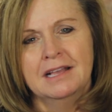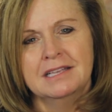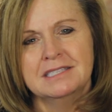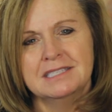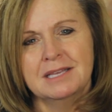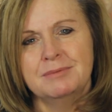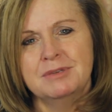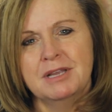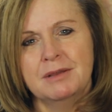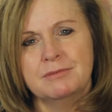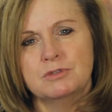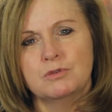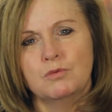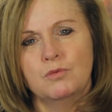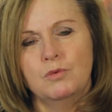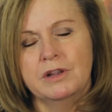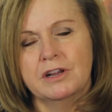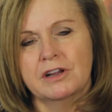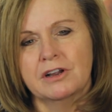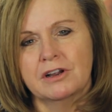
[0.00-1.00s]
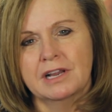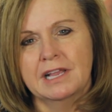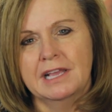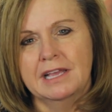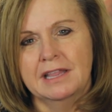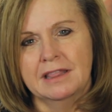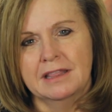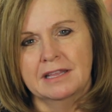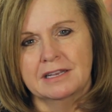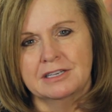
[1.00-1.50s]
sometimes we're
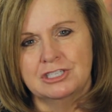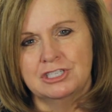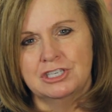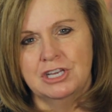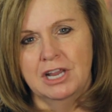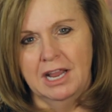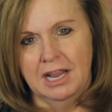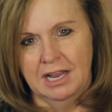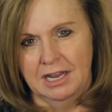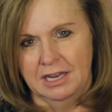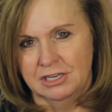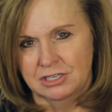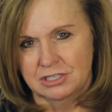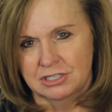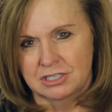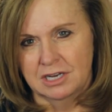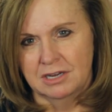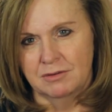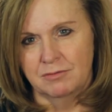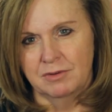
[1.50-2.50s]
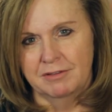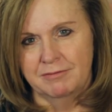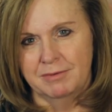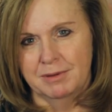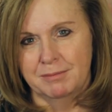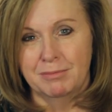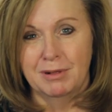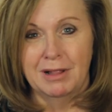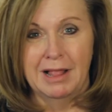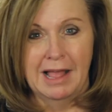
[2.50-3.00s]
in the change and we've
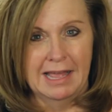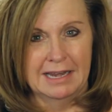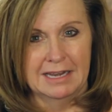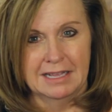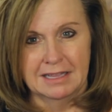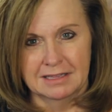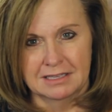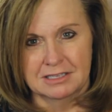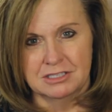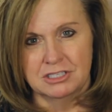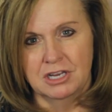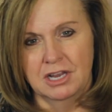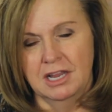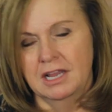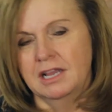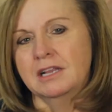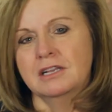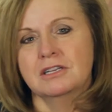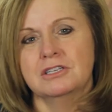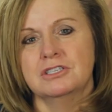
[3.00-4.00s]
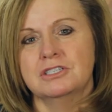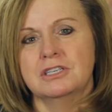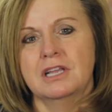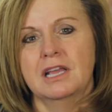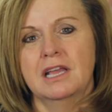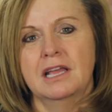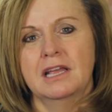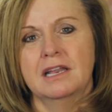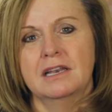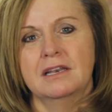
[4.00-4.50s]
been planning the change
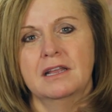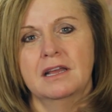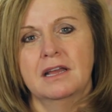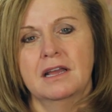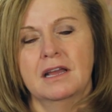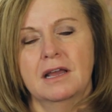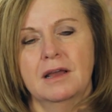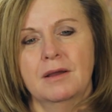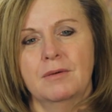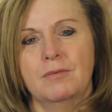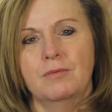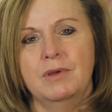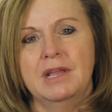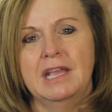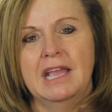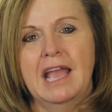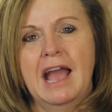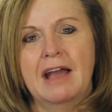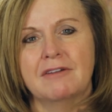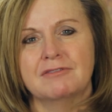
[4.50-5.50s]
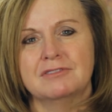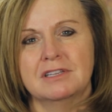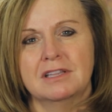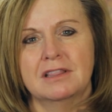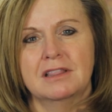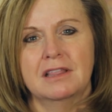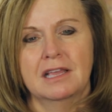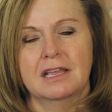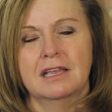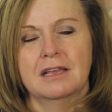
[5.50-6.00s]
and we have to
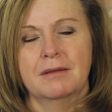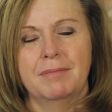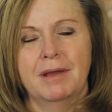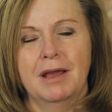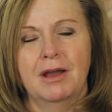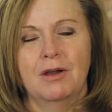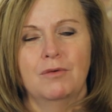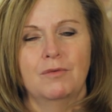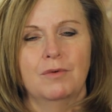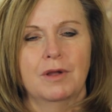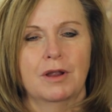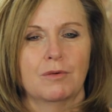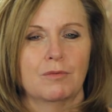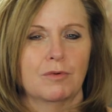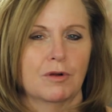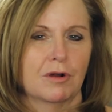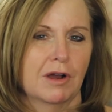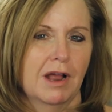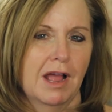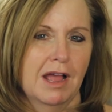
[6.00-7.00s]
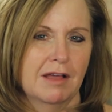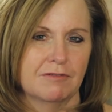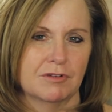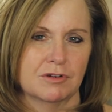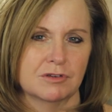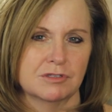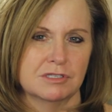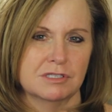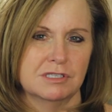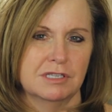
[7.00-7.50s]
think about where we're at
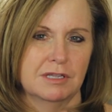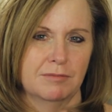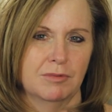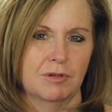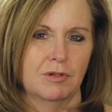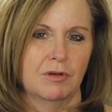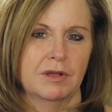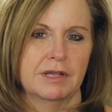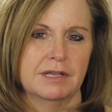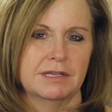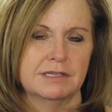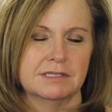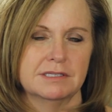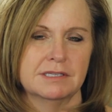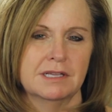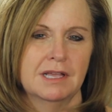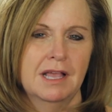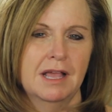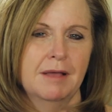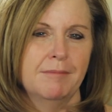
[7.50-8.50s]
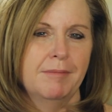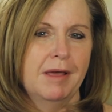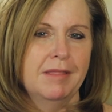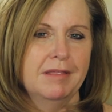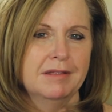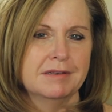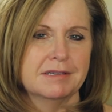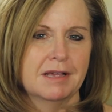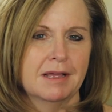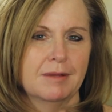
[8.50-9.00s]
versus the employees. By
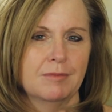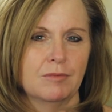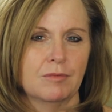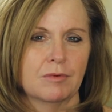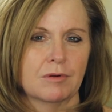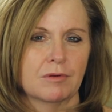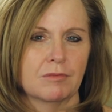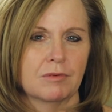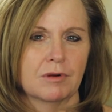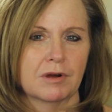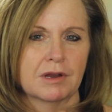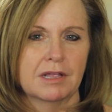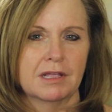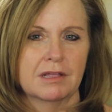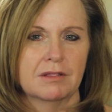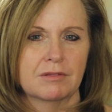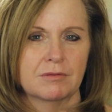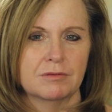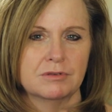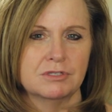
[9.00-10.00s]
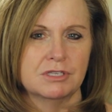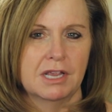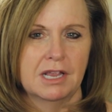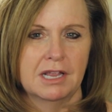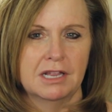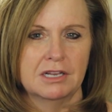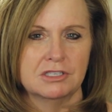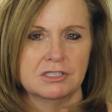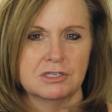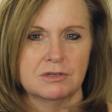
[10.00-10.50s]
the time we're working through
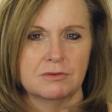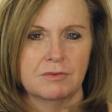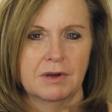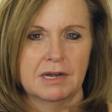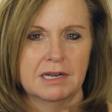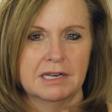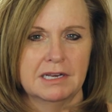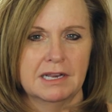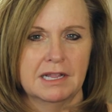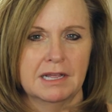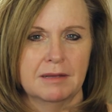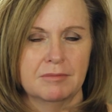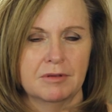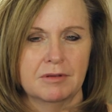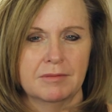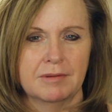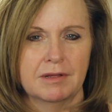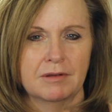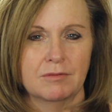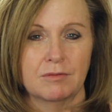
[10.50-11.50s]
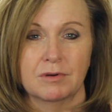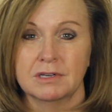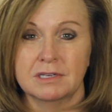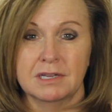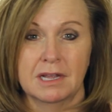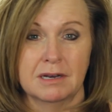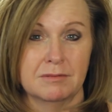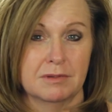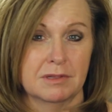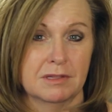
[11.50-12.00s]
change and ready to implement, we're
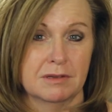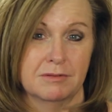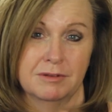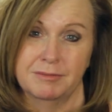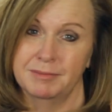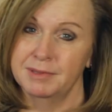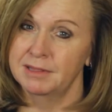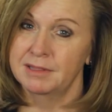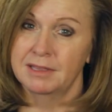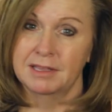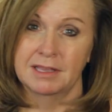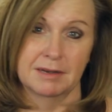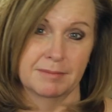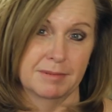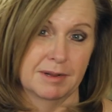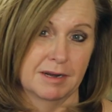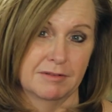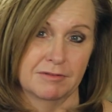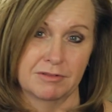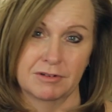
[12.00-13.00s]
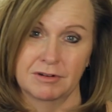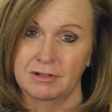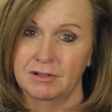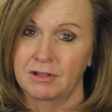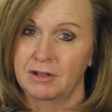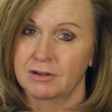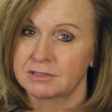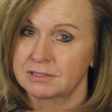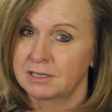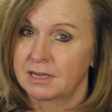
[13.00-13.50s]
done with it. We've been thinking about it for a
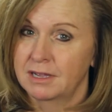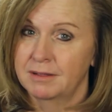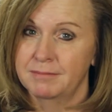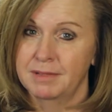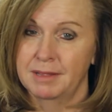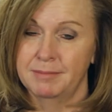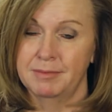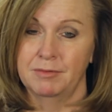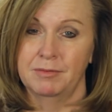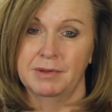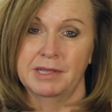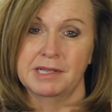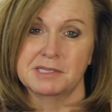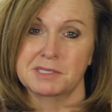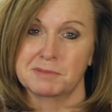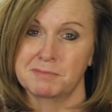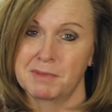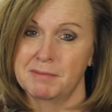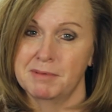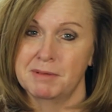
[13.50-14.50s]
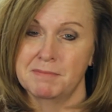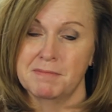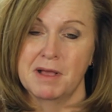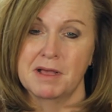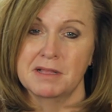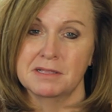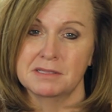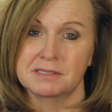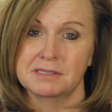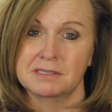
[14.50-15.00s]
long time, maybe weeks, maybe
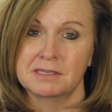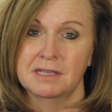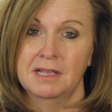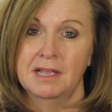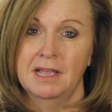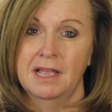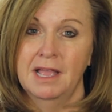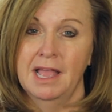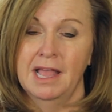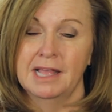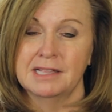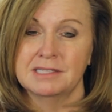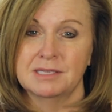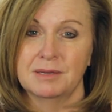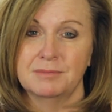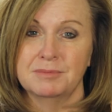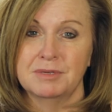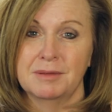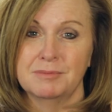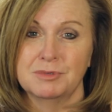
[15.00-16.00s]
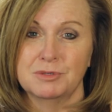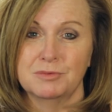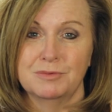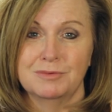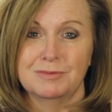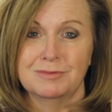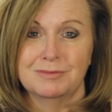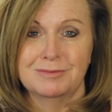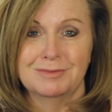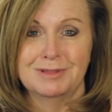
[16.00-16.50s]
months. And sometimes
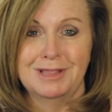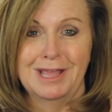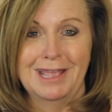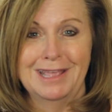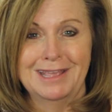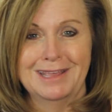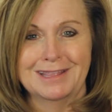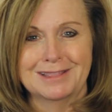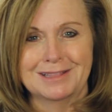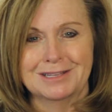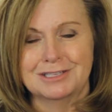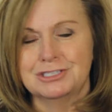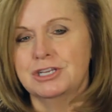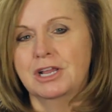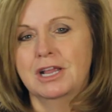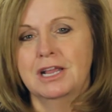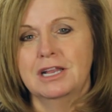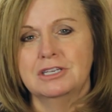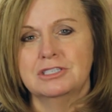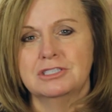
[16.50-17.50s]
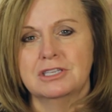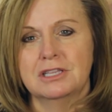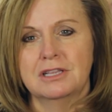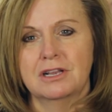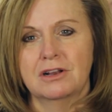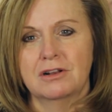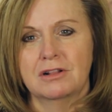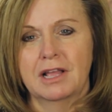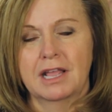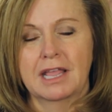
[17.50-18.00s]
they get the change and
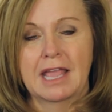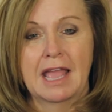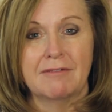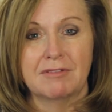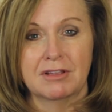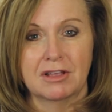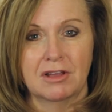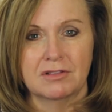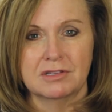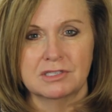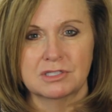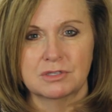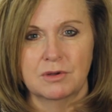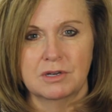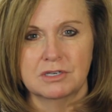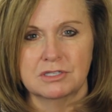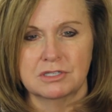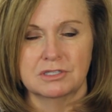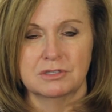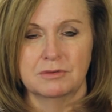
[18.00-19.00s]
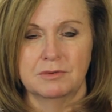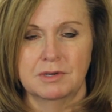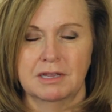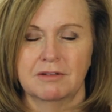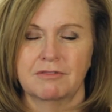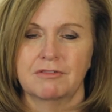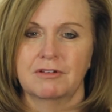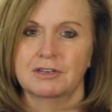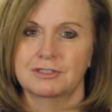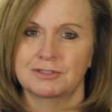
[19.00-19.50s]
they're like having all these questions and we
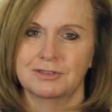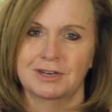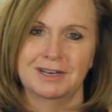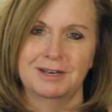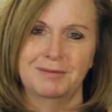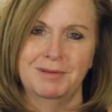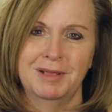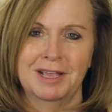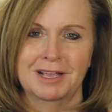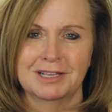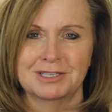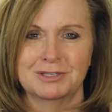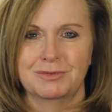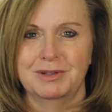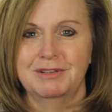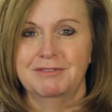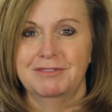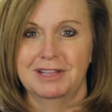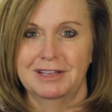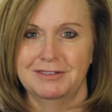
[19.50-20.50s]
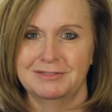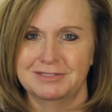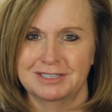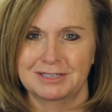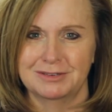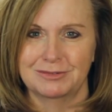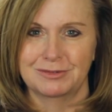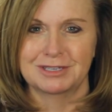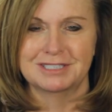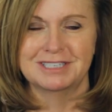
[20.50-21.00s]
get frustrated because we've lived
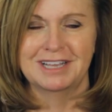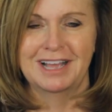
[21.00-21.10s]
it and we're